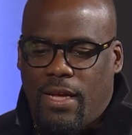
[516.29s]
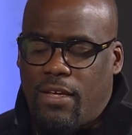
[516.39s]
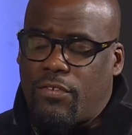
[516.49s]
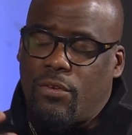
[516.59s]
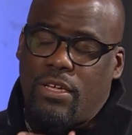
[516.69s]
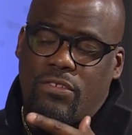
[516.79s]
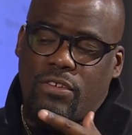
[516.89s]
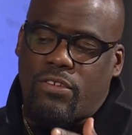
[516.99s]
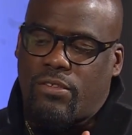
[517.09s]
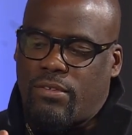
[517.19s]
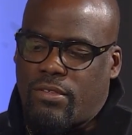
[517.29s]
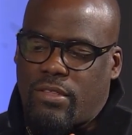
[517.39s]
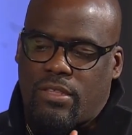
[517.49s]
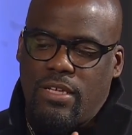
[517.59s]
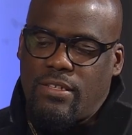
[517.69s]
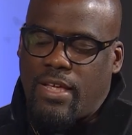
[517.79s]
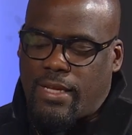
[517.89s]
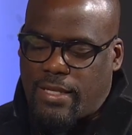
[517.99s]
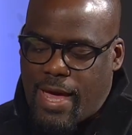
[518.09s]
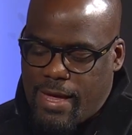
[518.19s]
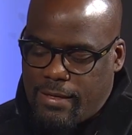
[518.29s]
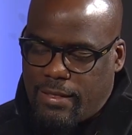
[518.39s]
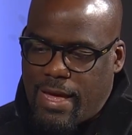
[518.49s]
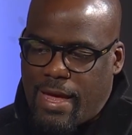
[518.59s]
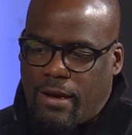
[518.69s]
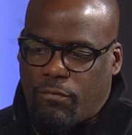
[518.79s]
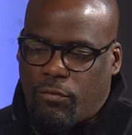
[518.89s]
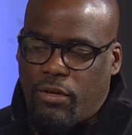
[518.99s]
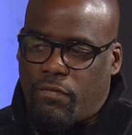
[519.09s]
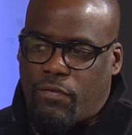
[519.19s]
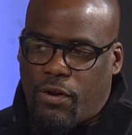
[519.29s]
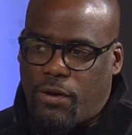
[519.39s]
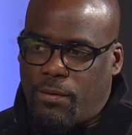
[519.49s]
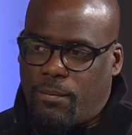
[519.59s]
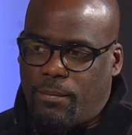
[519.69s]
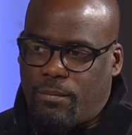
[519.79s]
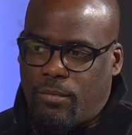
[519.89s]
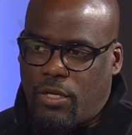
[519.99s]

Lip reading: And so it's just things like that that reaffirm,